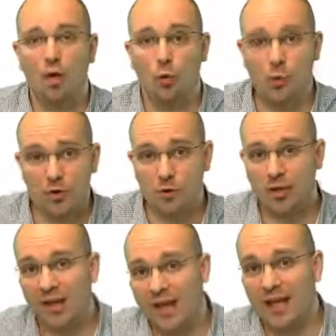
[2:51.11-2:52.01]
which
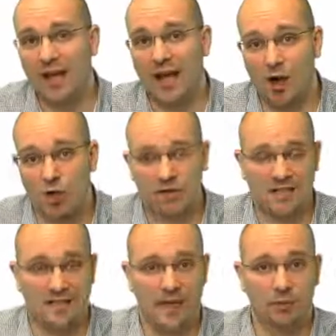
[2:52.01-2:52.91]
will error
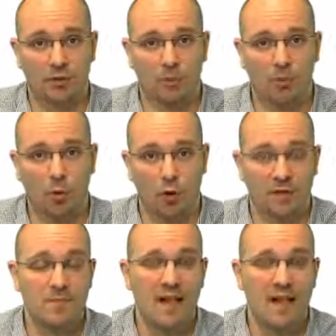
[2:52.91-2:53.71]
disable the port,